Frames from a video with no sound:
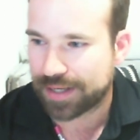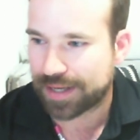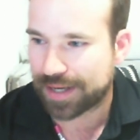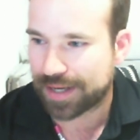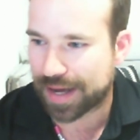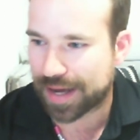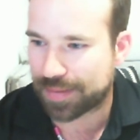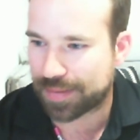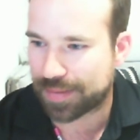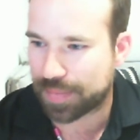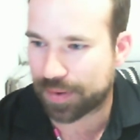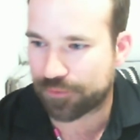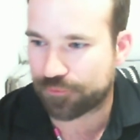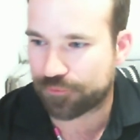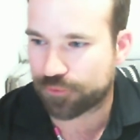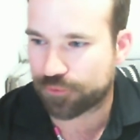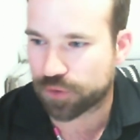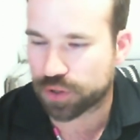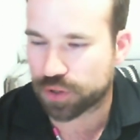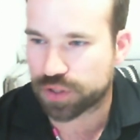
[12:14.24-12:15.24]
And my
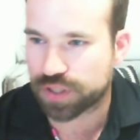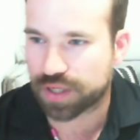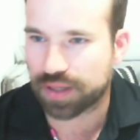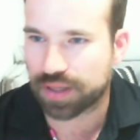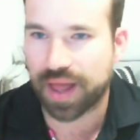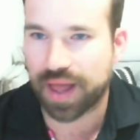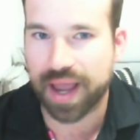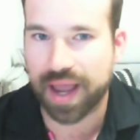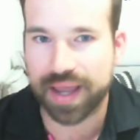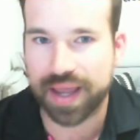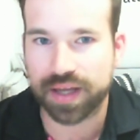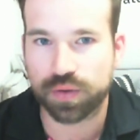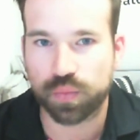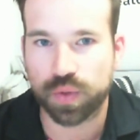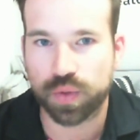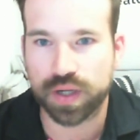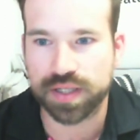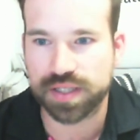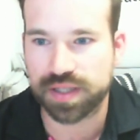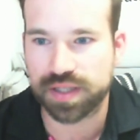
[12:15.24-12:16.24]
first client
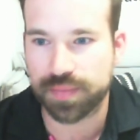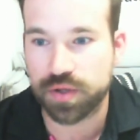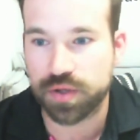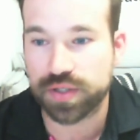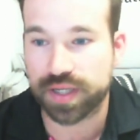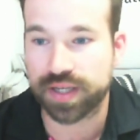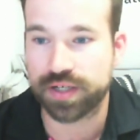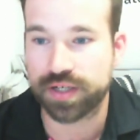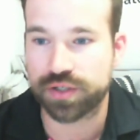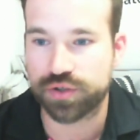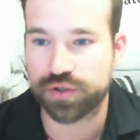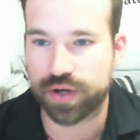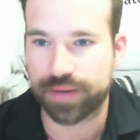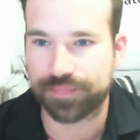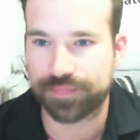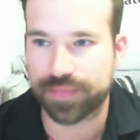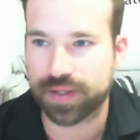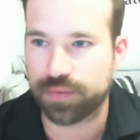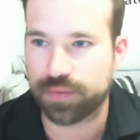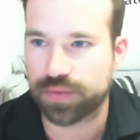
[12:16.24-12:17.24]
was the music industry.
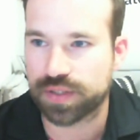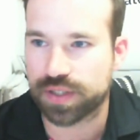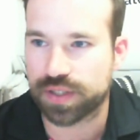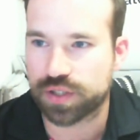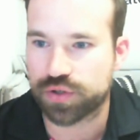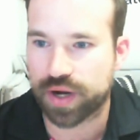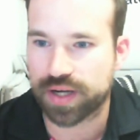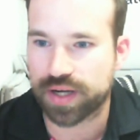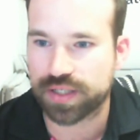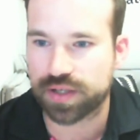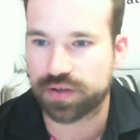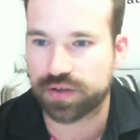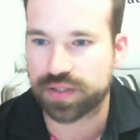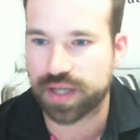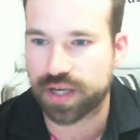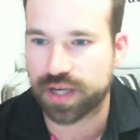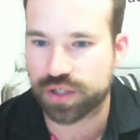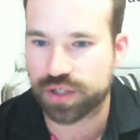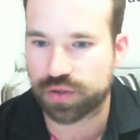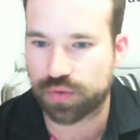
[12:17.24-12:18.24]
It was the trade
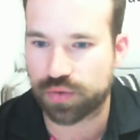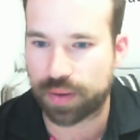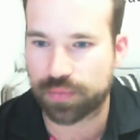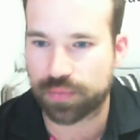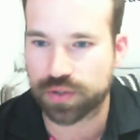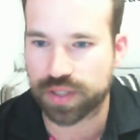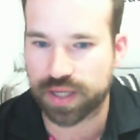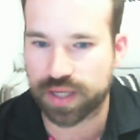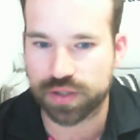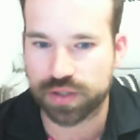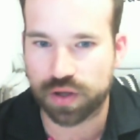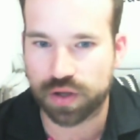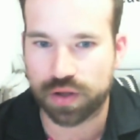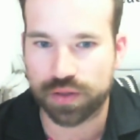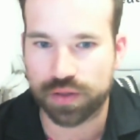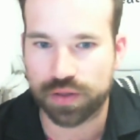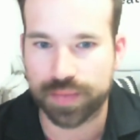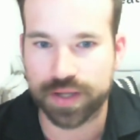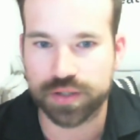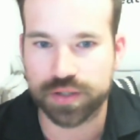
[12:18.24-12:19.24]
association that represents all
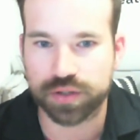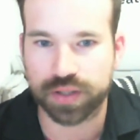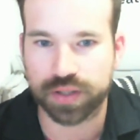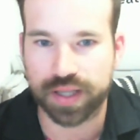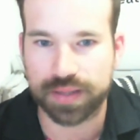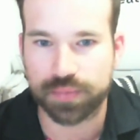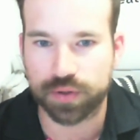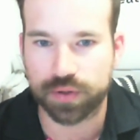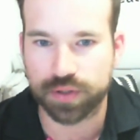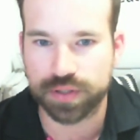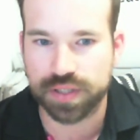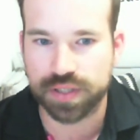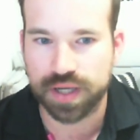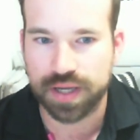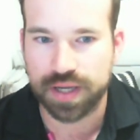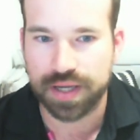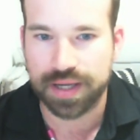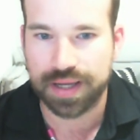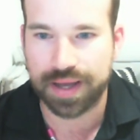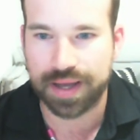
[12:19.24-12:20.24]
the major labels
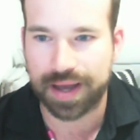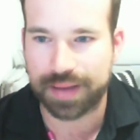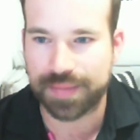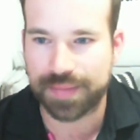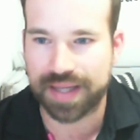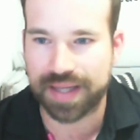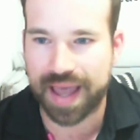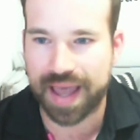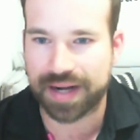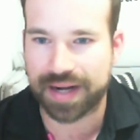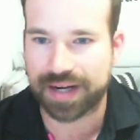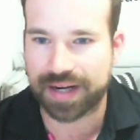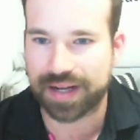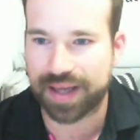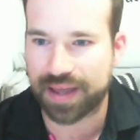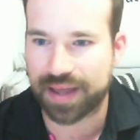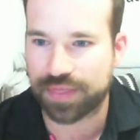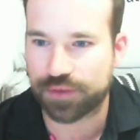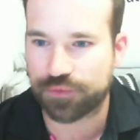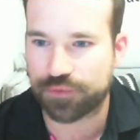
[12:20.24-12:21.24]
in Canada.
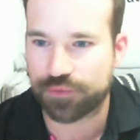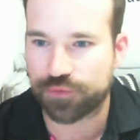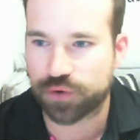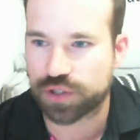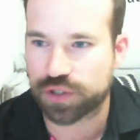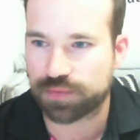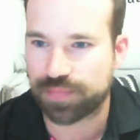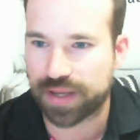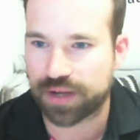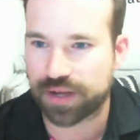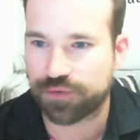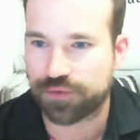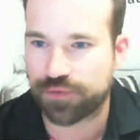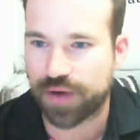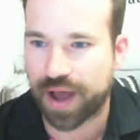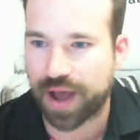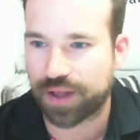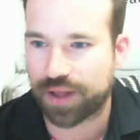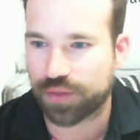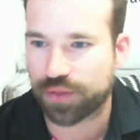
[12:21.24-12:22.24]
And the first big
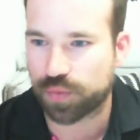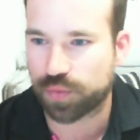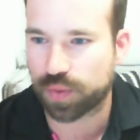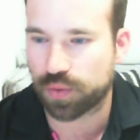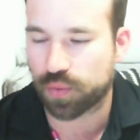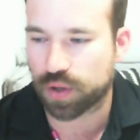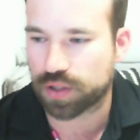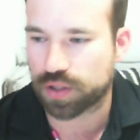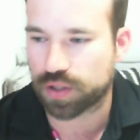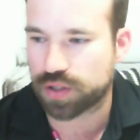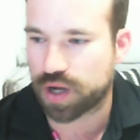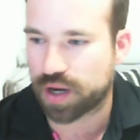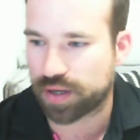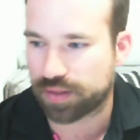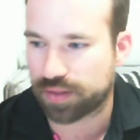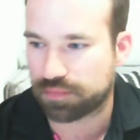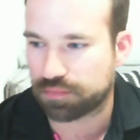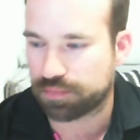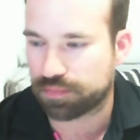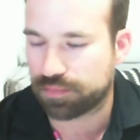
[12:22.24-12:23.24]
file that we worked on, and
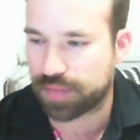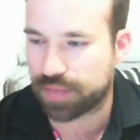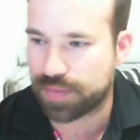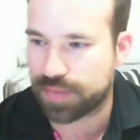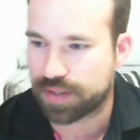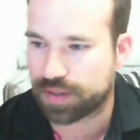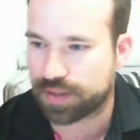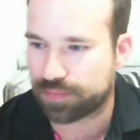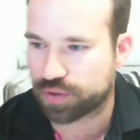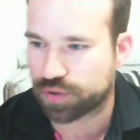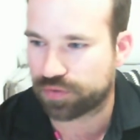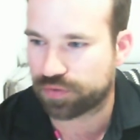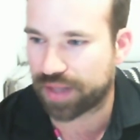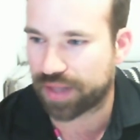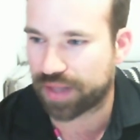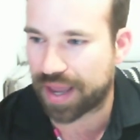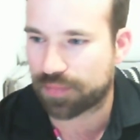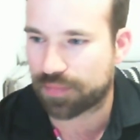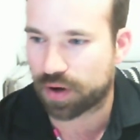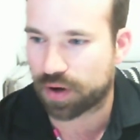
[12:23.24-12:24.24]
maybe the sort of
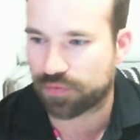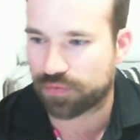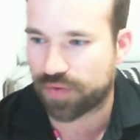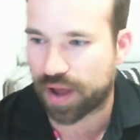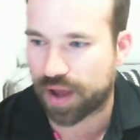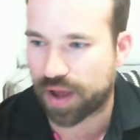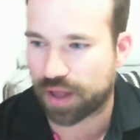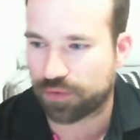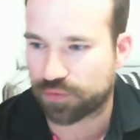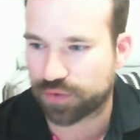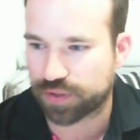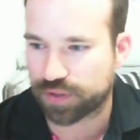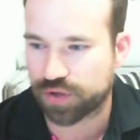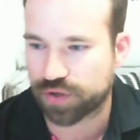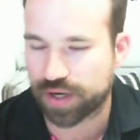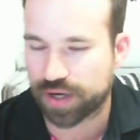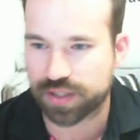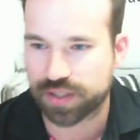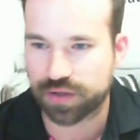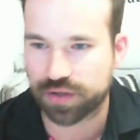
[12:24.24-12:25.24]
landmark file for the
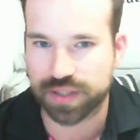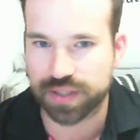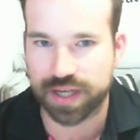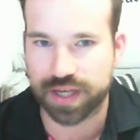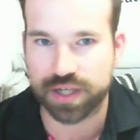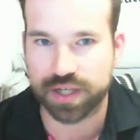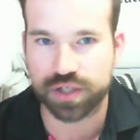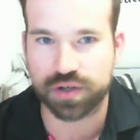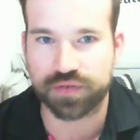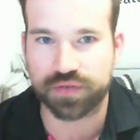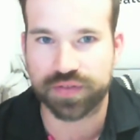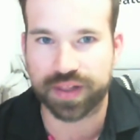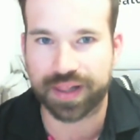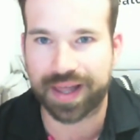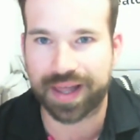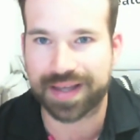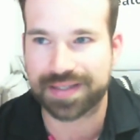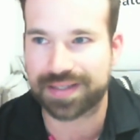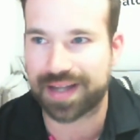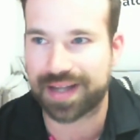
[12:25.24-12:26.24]
trade association over the
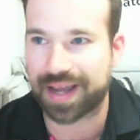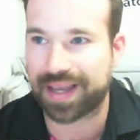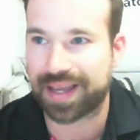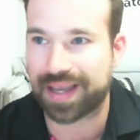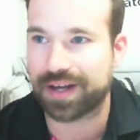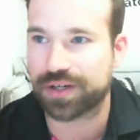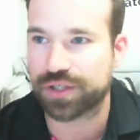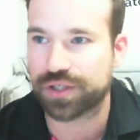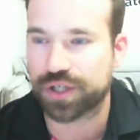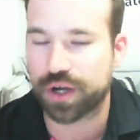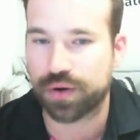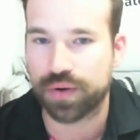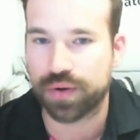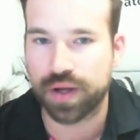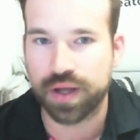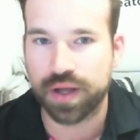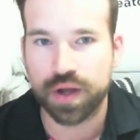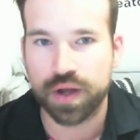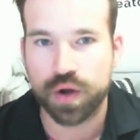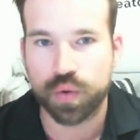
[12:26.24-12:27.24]
last decade or so,
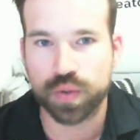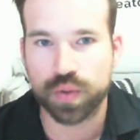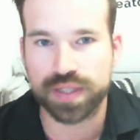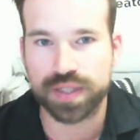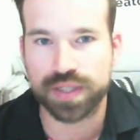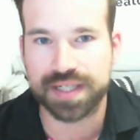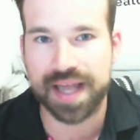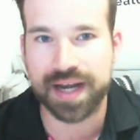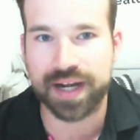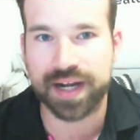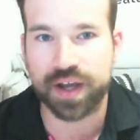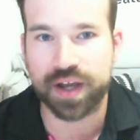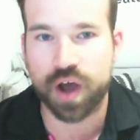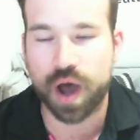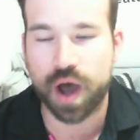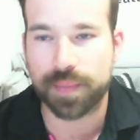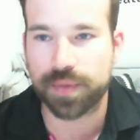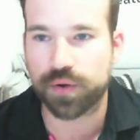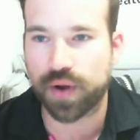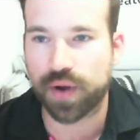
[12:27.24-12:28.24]
was extending
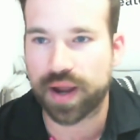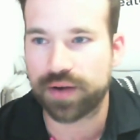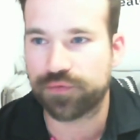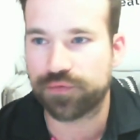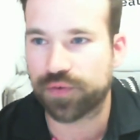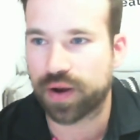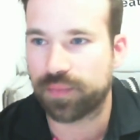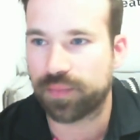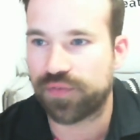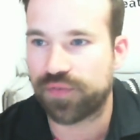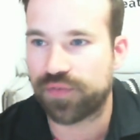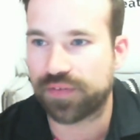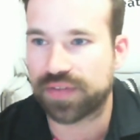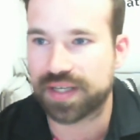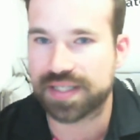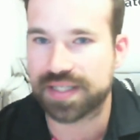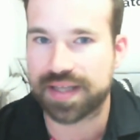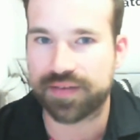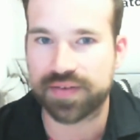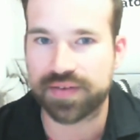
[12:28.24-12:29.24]
copyright from 50
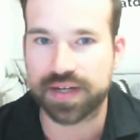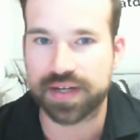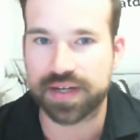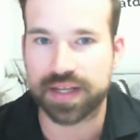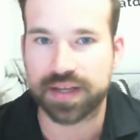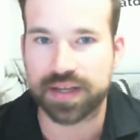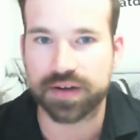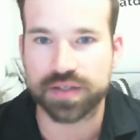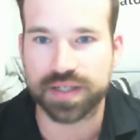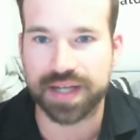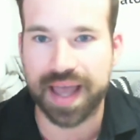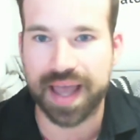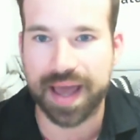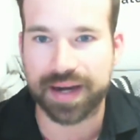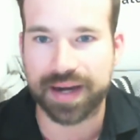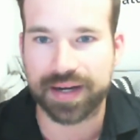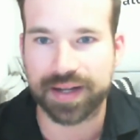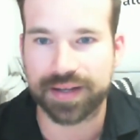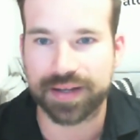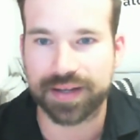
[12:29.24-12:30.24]
to 70 years in
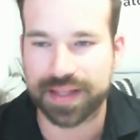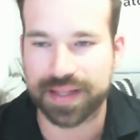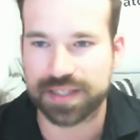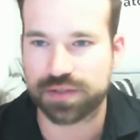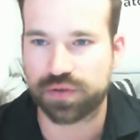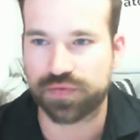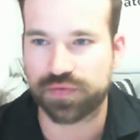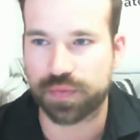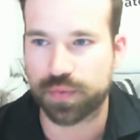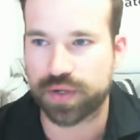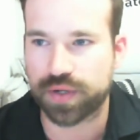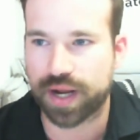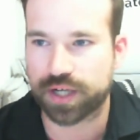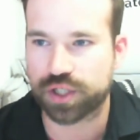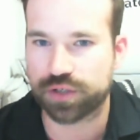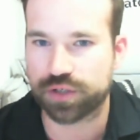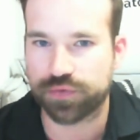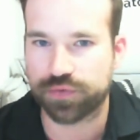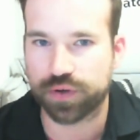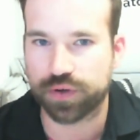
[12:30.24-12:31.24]
Canada. And that's sort of a
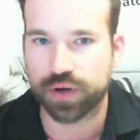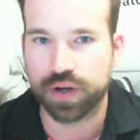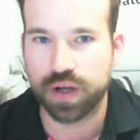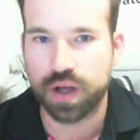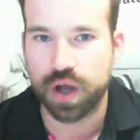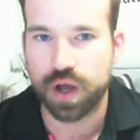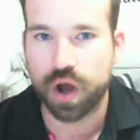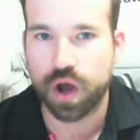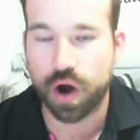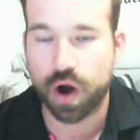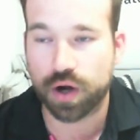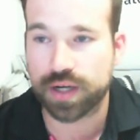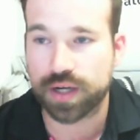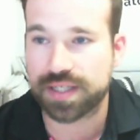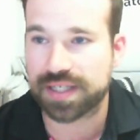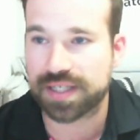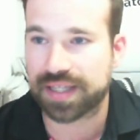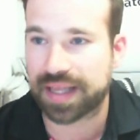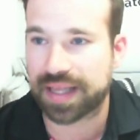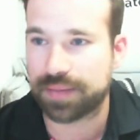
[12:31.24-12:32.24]
protection for artists
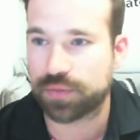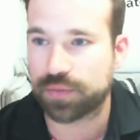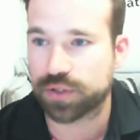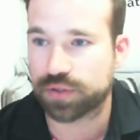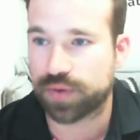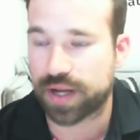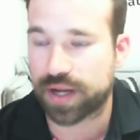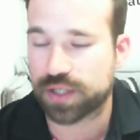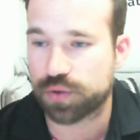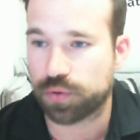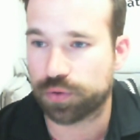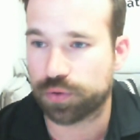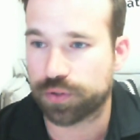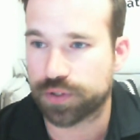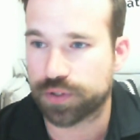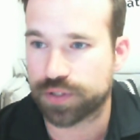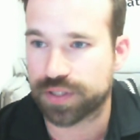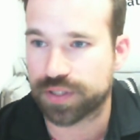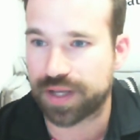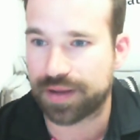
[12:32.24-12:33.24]
and labels and rights
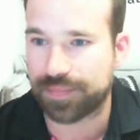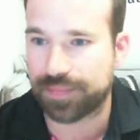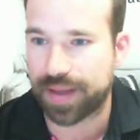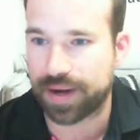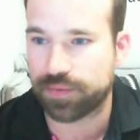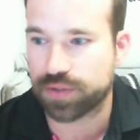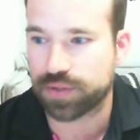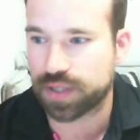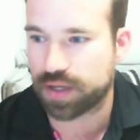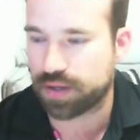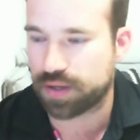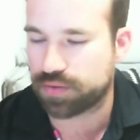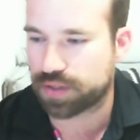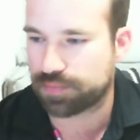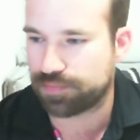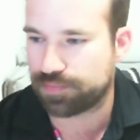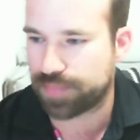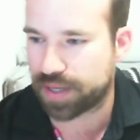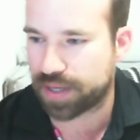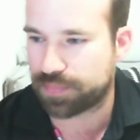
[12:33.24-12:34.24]
holders. And it was a
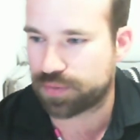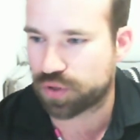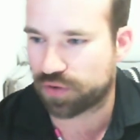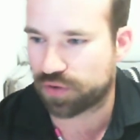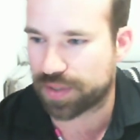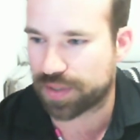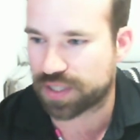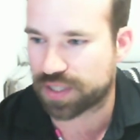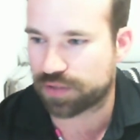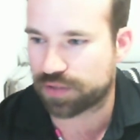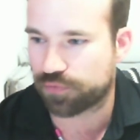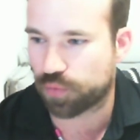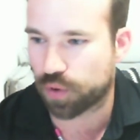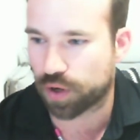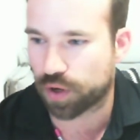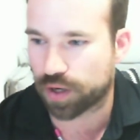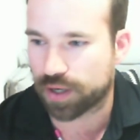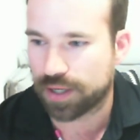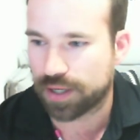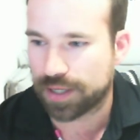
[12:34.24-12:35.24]
big sort of piece of work.